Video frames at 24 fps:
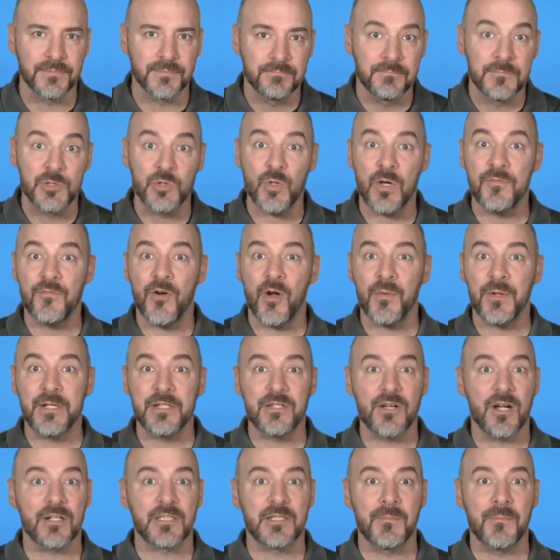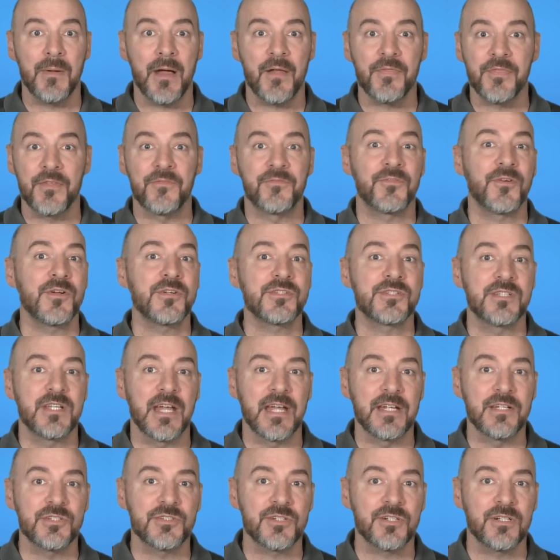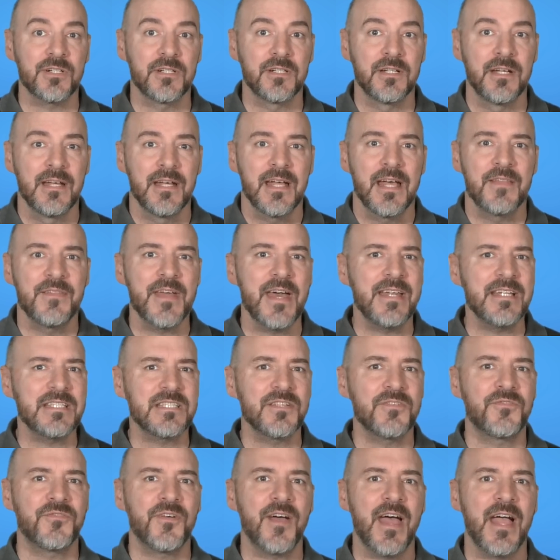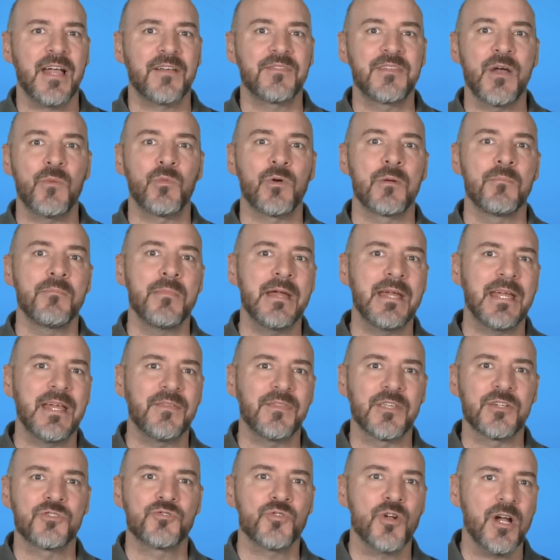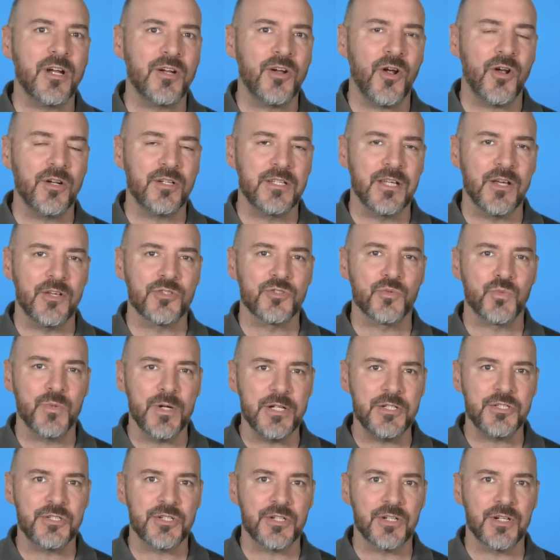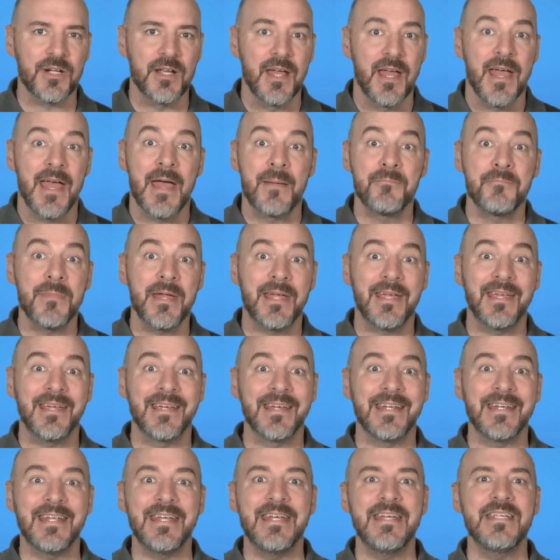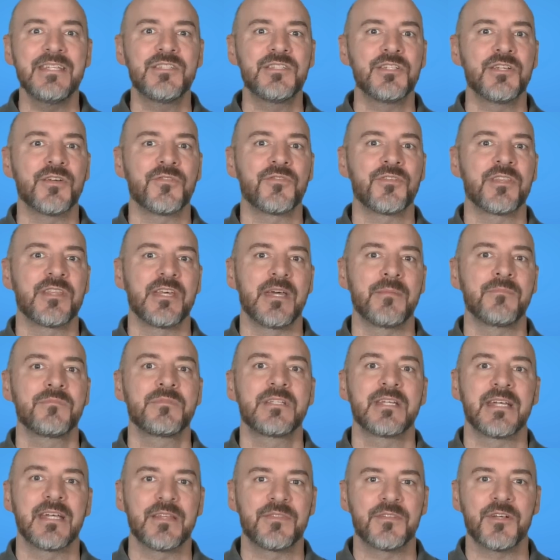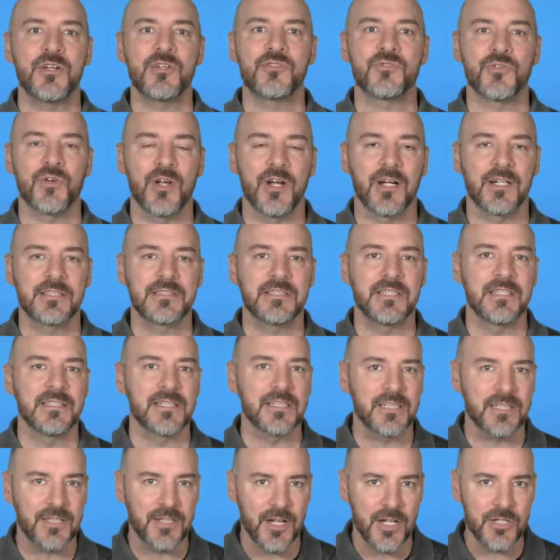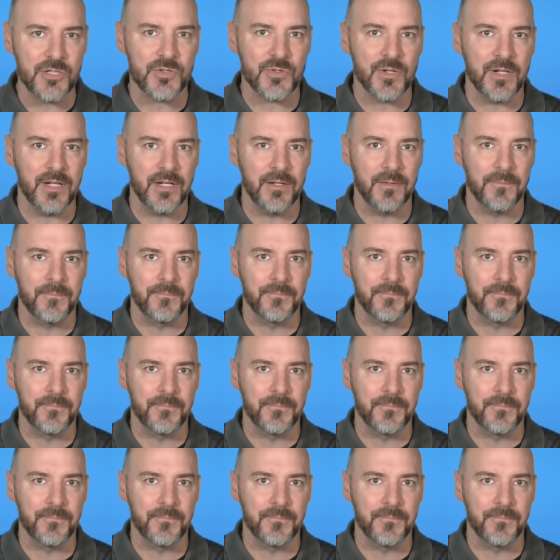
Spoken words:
So I've already talked about the first danger, and that is the fact that we're making the drug cartels richer and making it easier for them to get their drugs into the country.